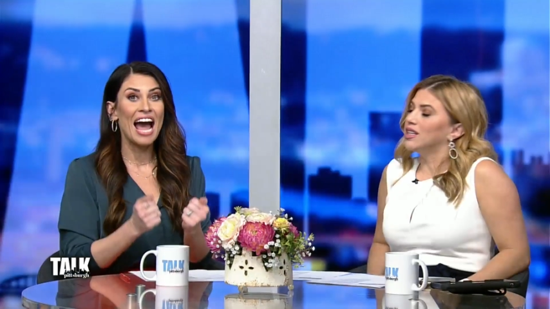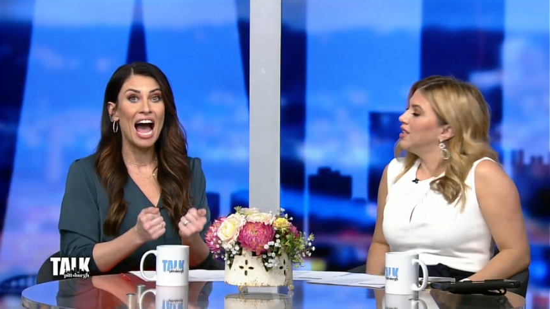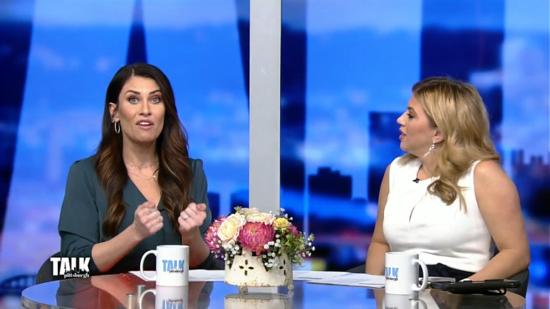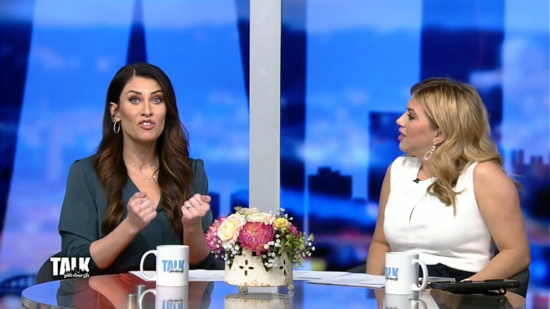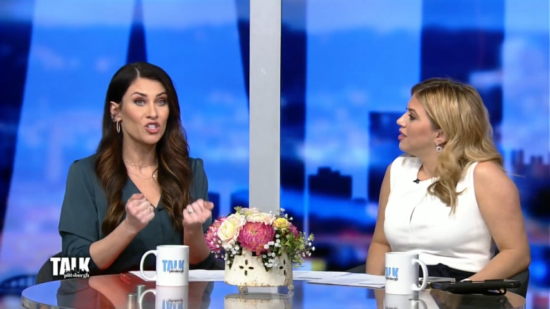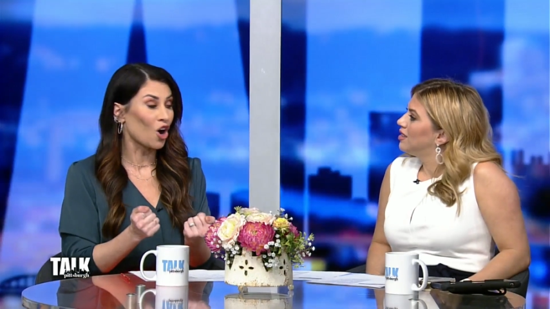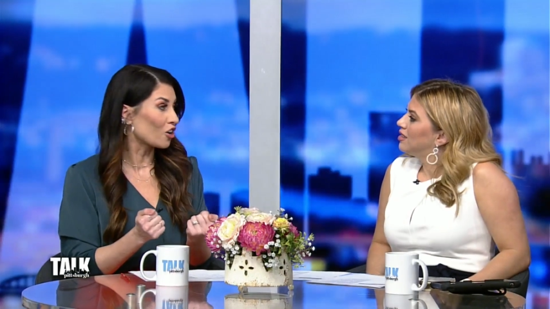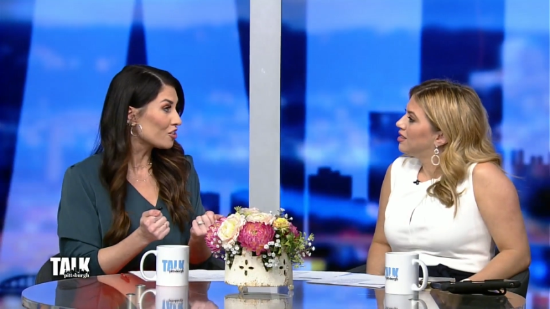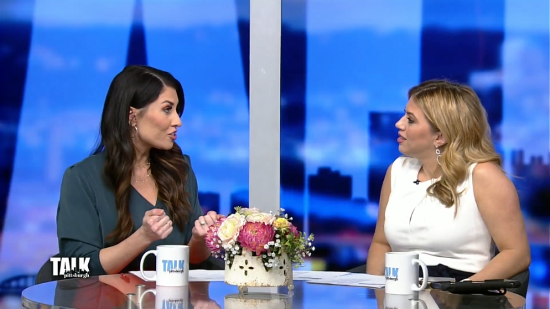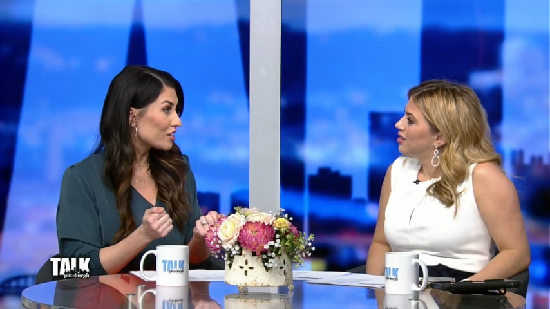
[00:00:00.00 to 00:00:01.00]
Speaker 1: They have
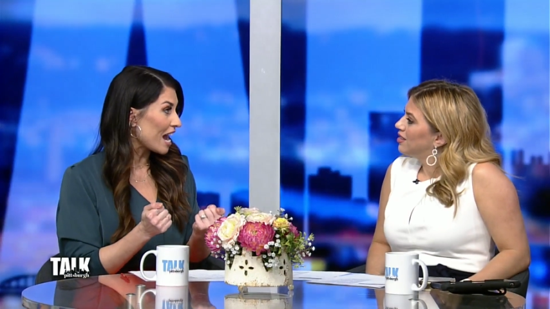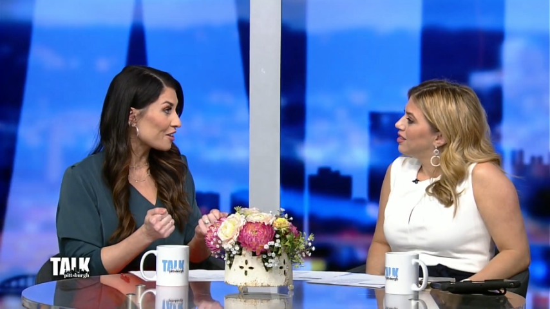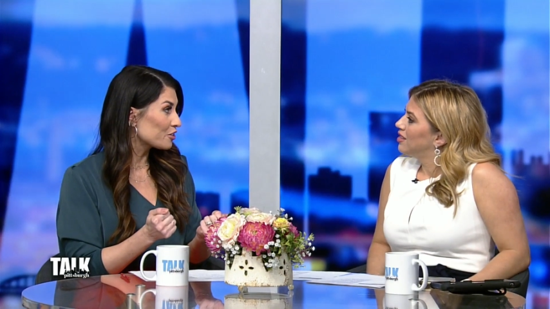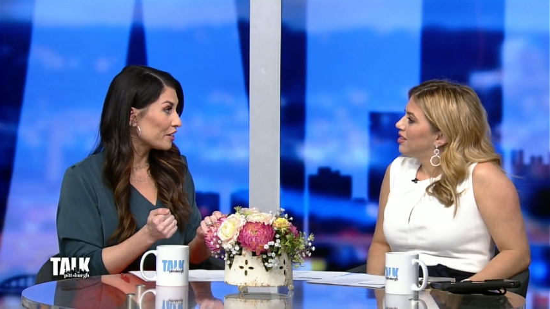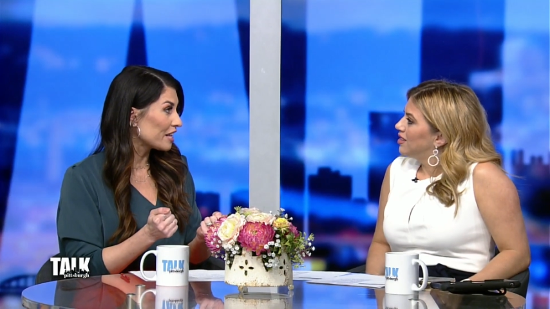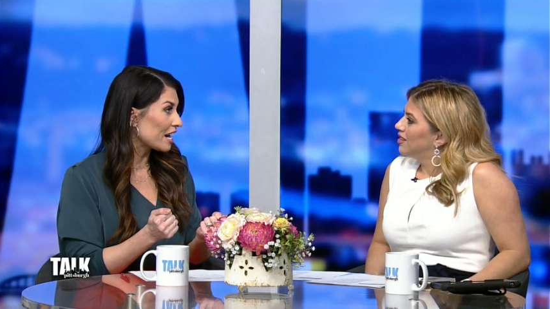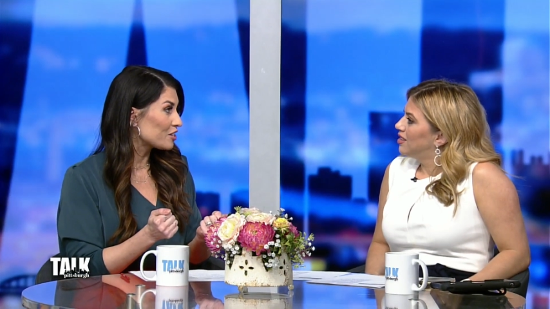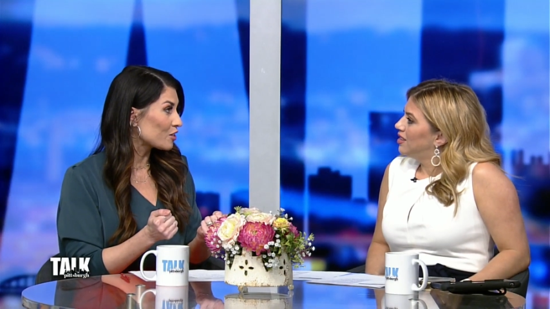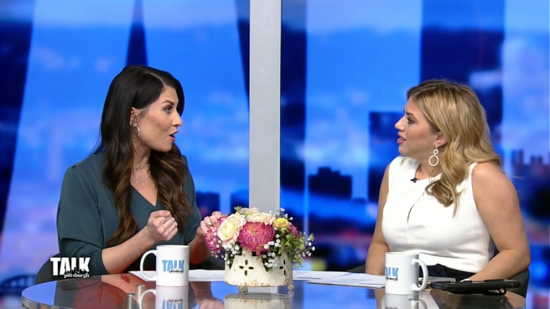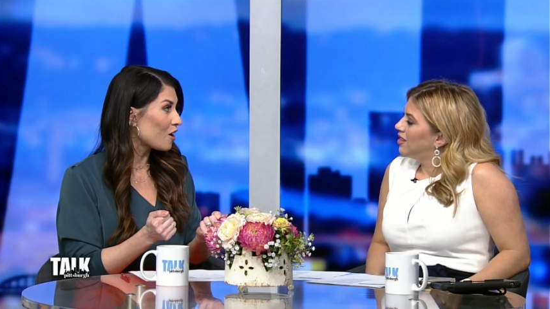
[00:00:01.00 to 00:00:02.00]
charts actually that I
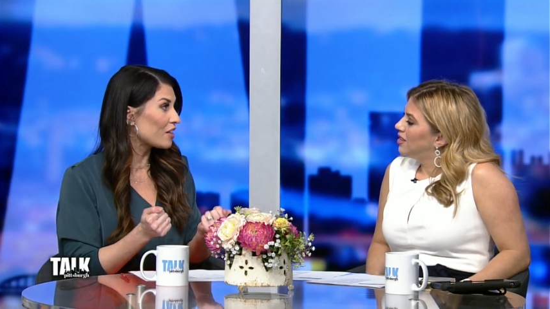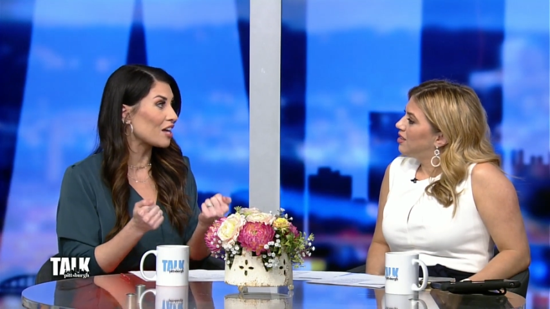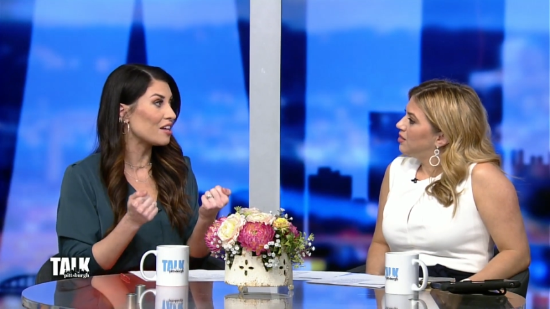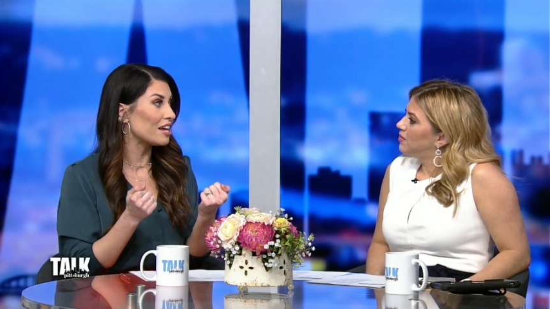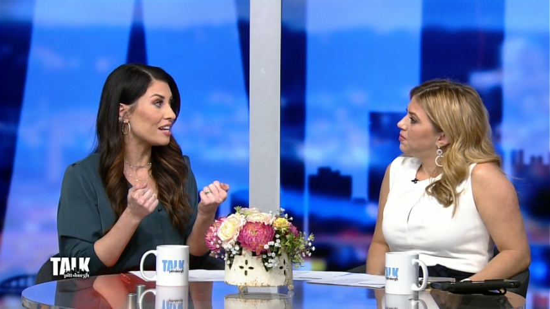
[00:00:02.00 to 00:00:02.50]
saw that